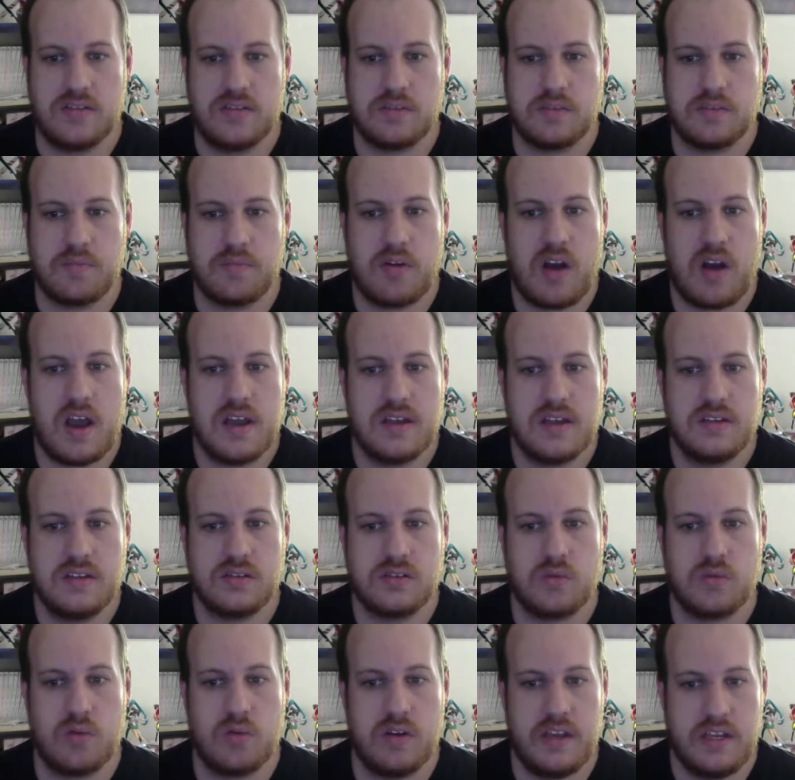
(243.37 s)

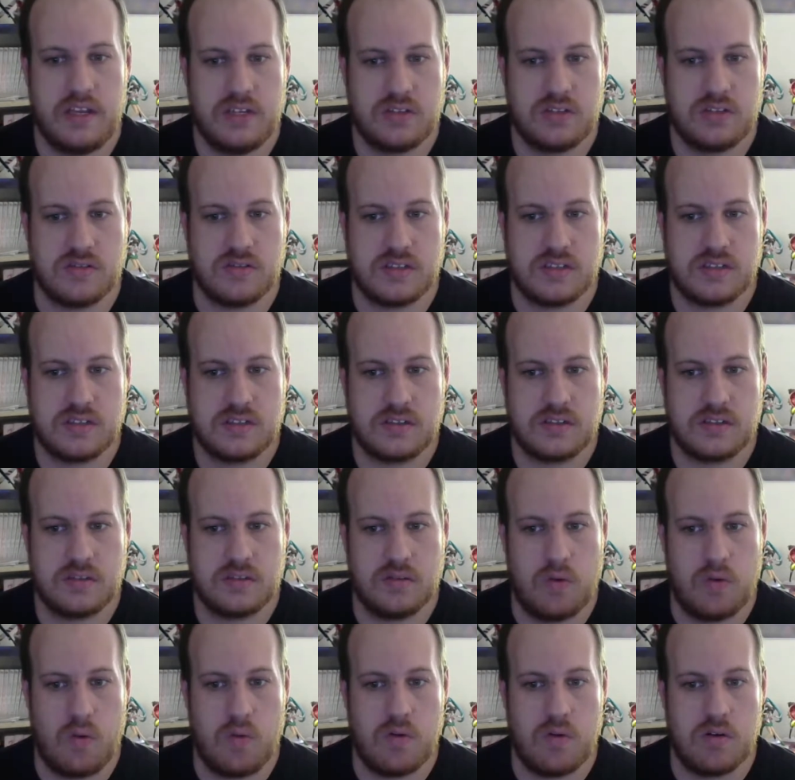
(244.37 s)
surprise or interest,
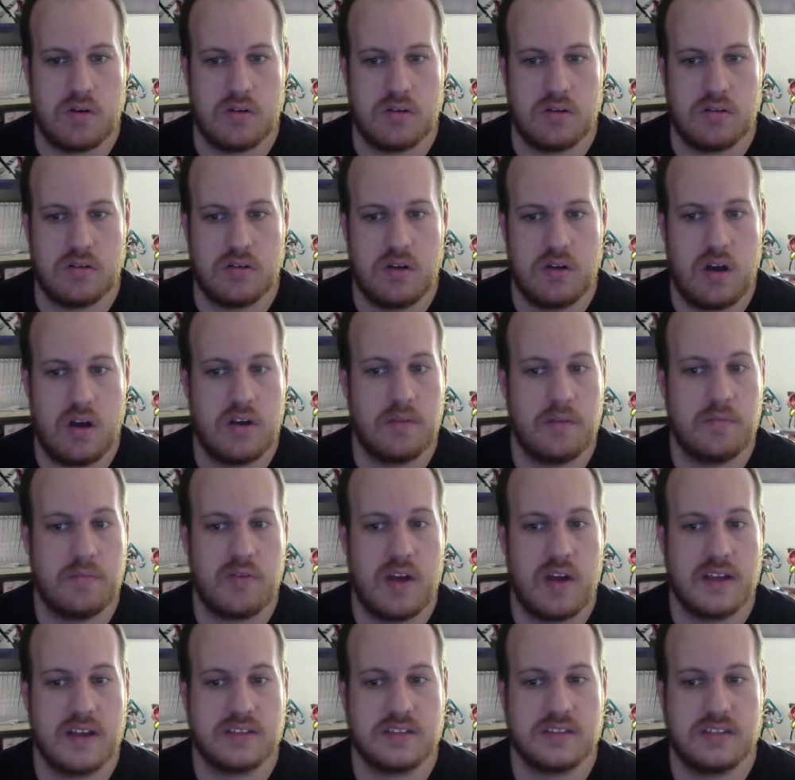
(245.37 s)
or
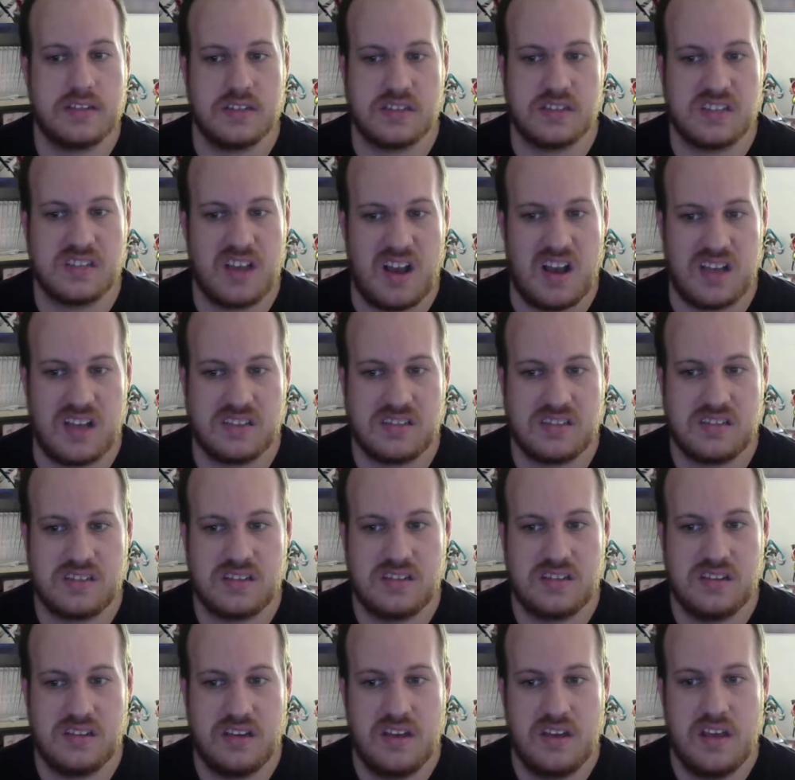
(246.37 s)
unimpressed
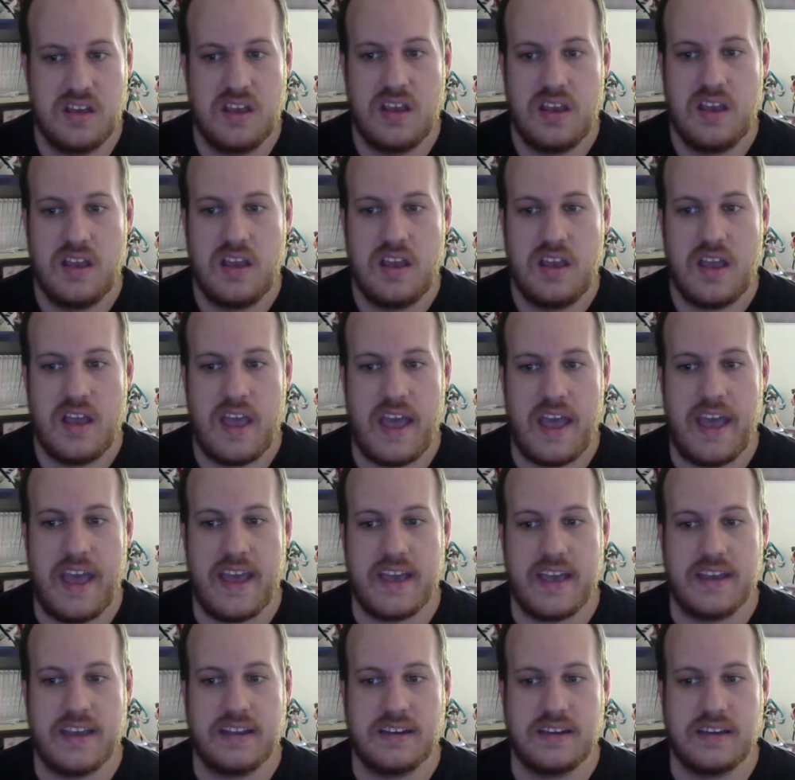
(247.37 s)
disgust.
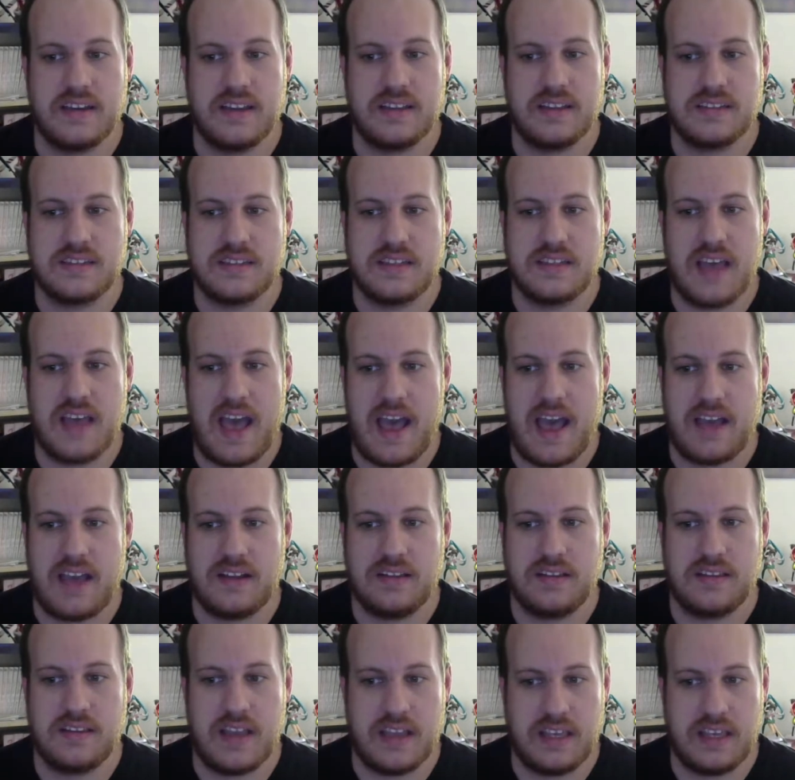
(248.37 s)
And it's
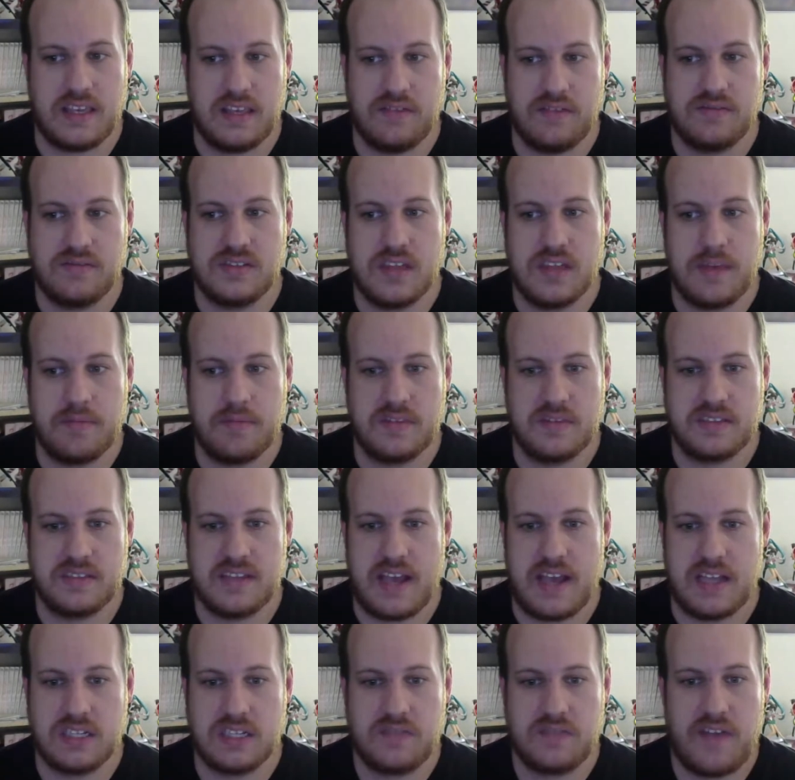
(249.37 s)
that gives them
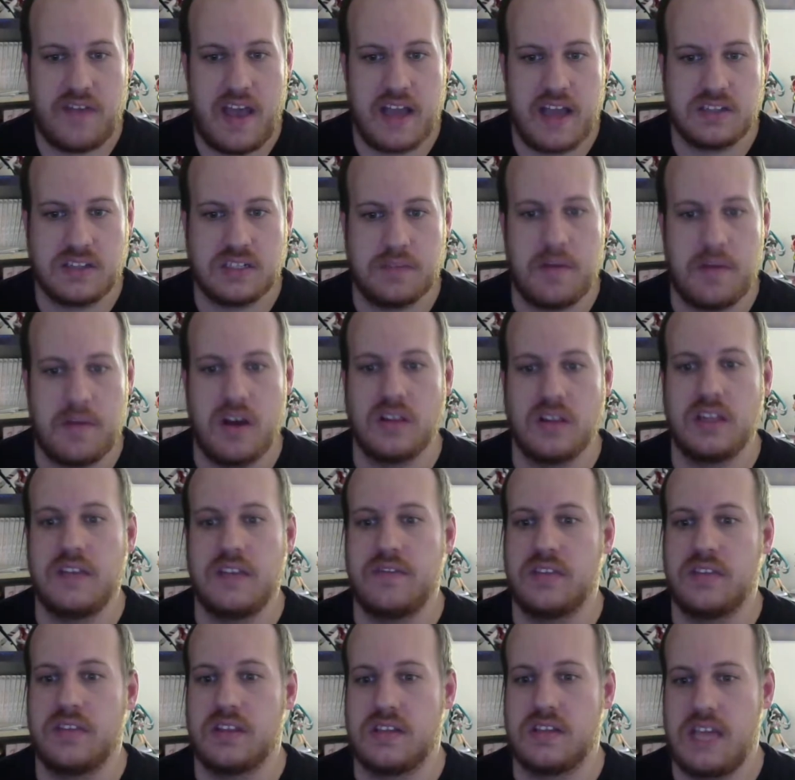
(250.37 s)
satisfaction upon
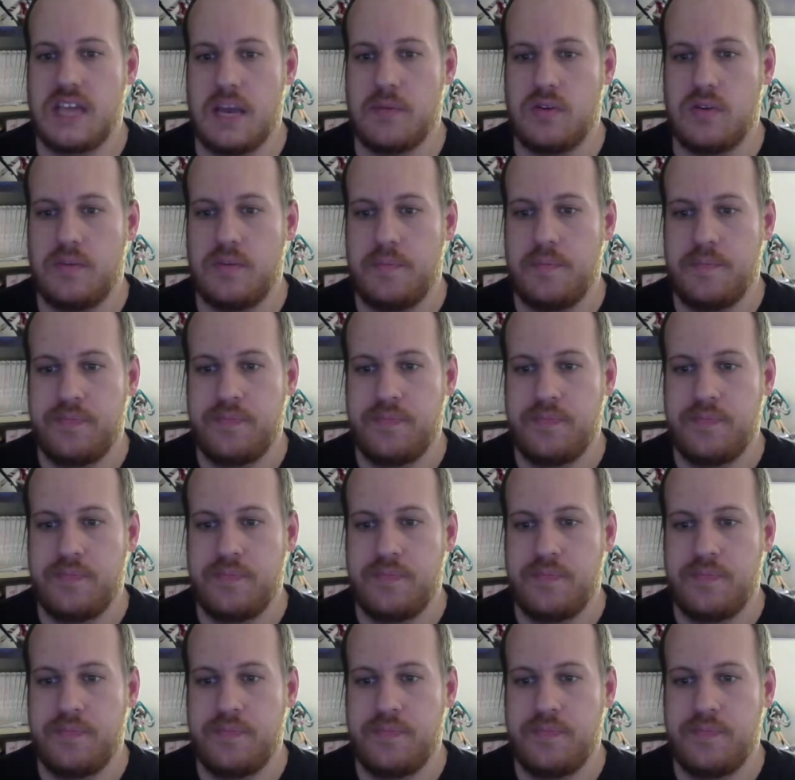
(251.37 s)
leaving the table.